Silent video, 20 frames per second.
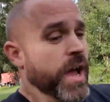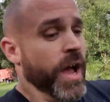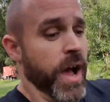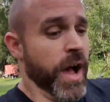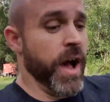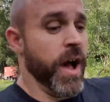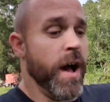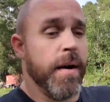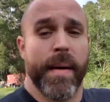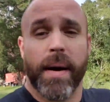
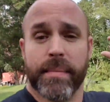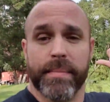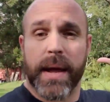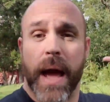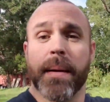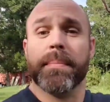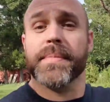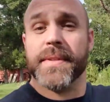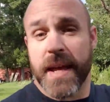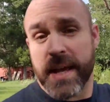
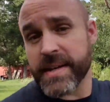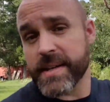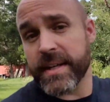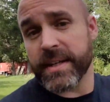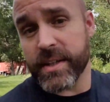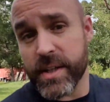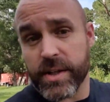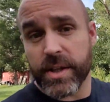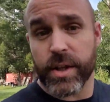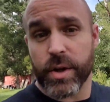I'm
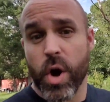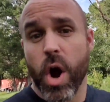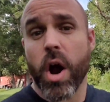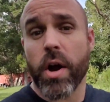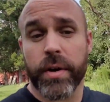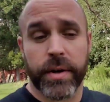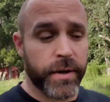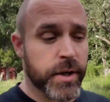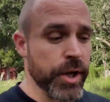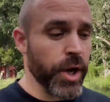tending to the
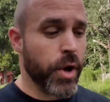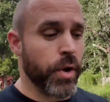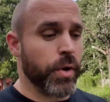garden, you